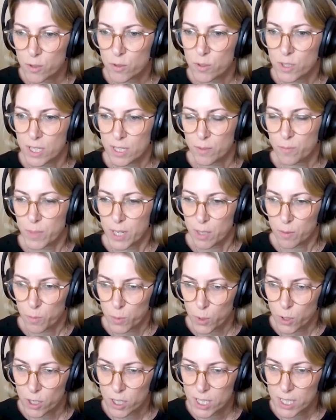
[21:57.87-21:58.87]
to the span
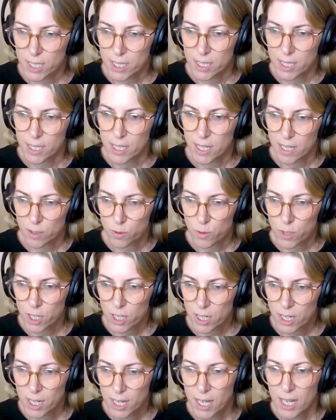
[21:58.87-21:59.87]
port in the network,